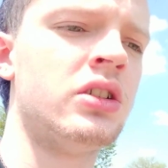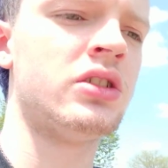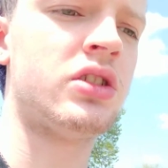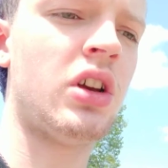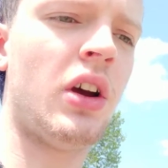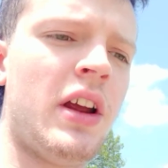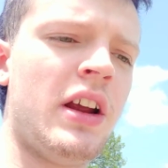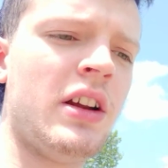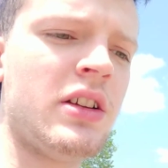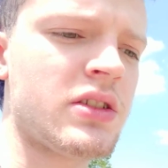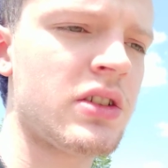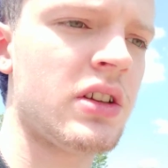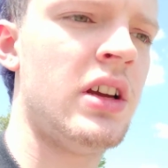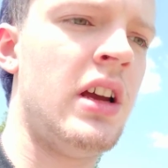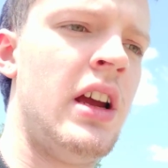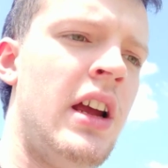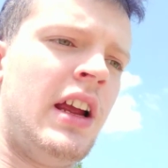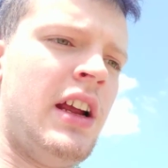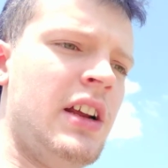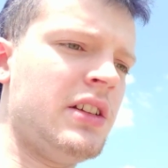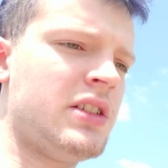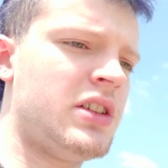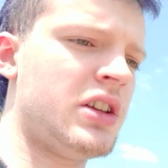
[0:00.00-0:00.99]
So here's
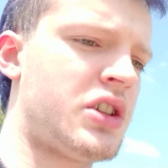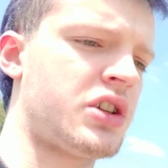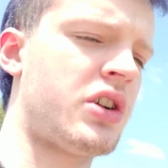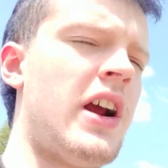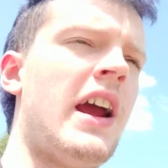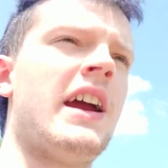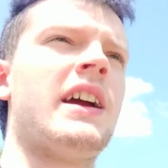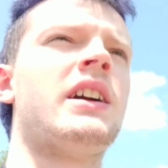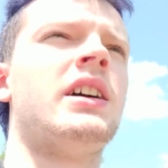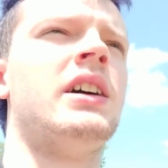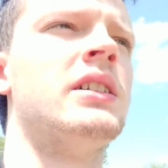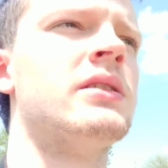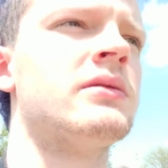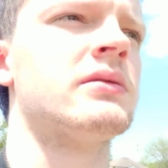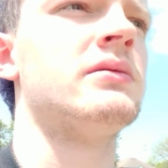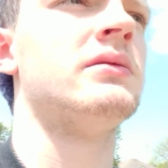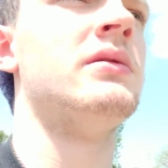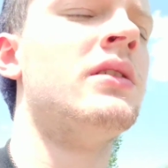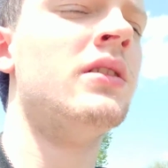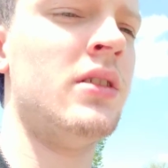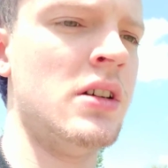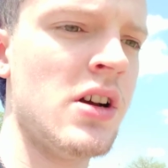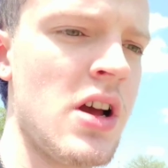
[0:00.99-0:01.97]
the trick.
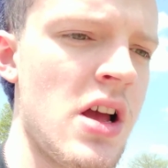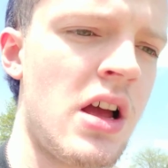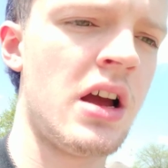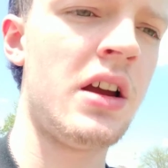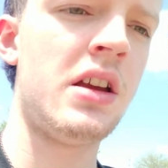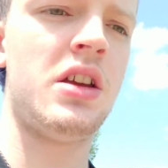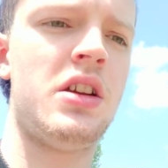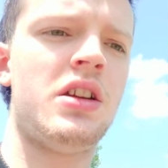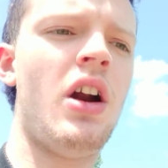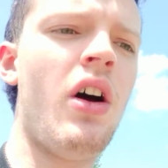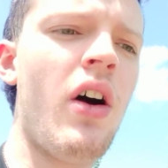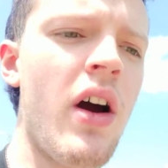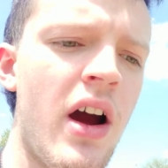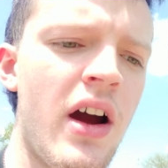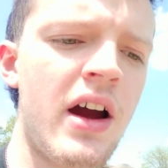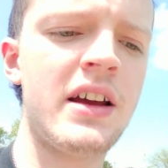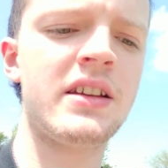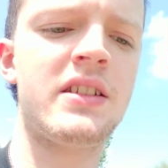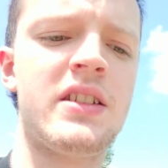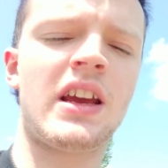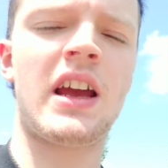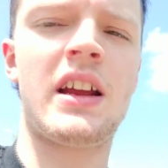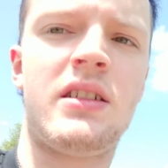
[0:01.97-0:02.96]
You know how
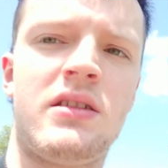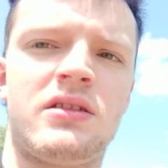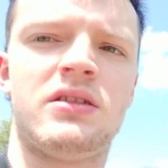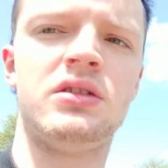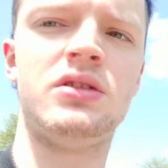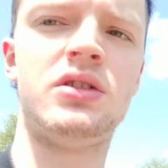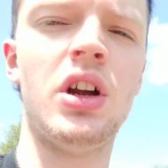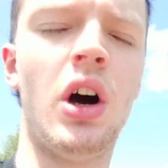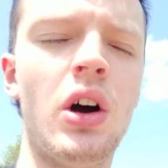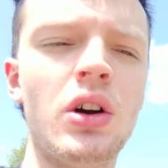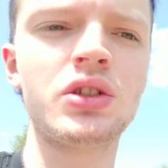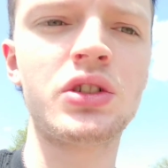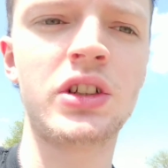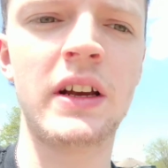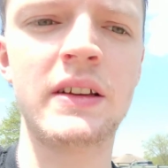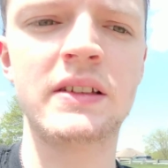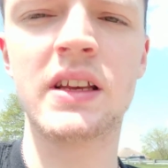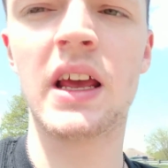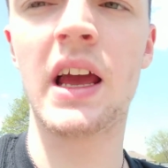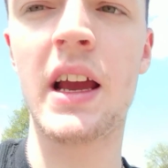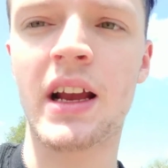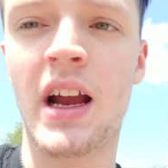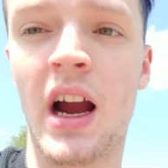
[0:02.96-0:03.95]
I said don't
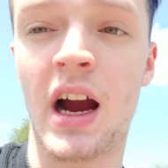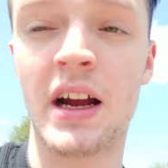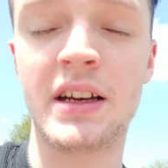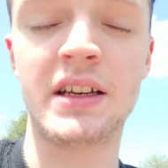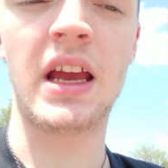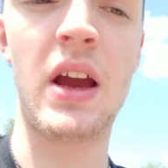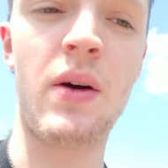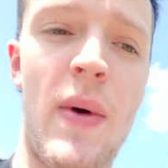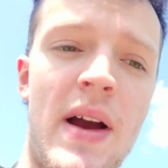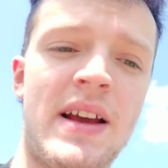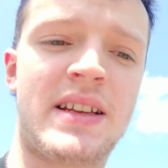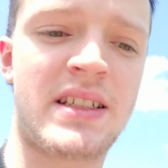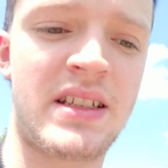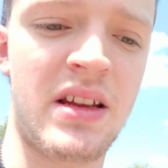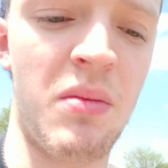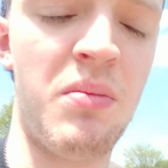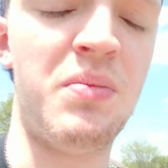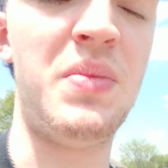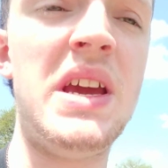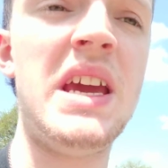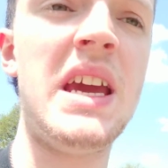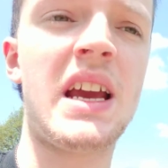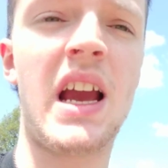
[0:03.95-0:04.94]
dress like Kanye West to
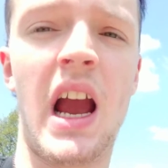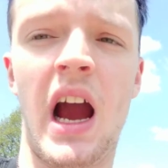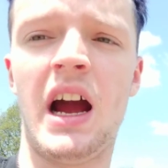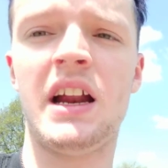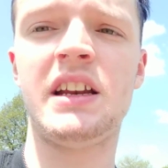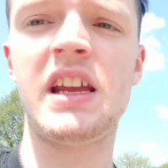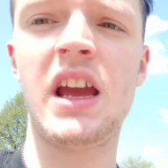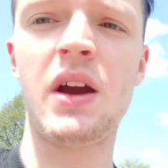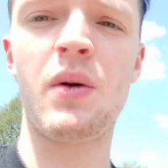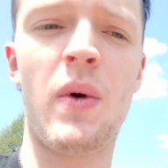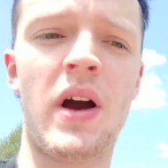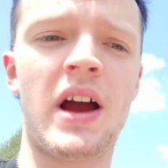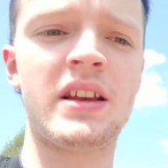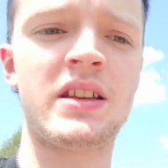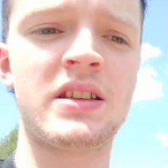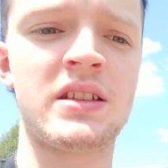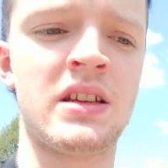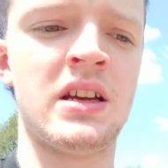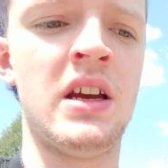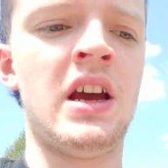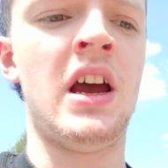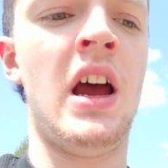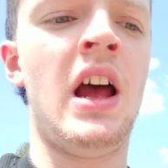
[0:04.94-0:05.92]
be Kanye
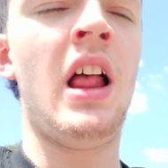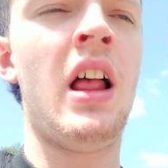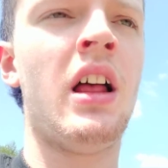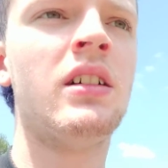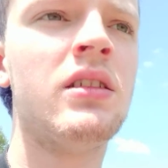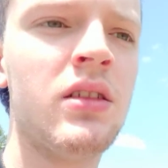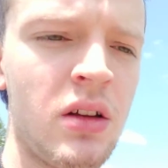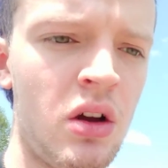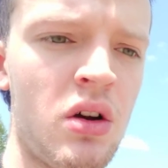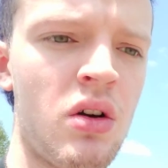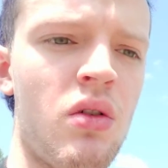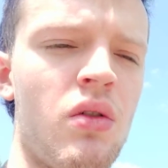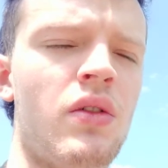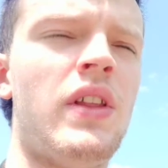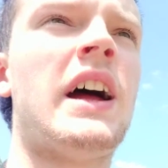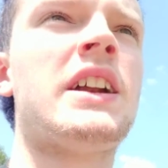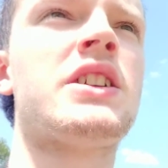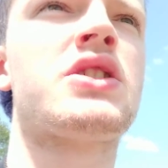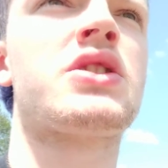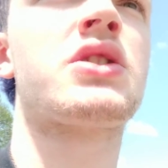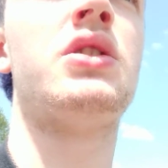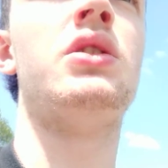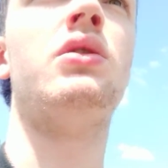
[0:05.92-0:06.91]
West? Well,
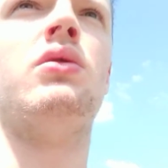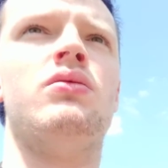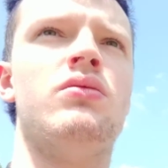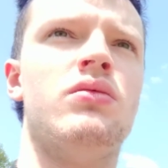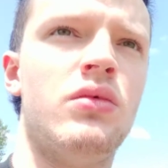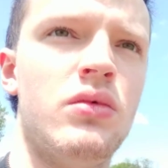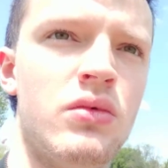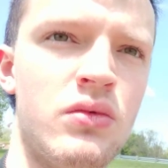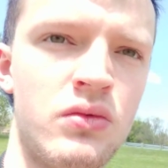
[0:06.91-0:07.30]
that's true.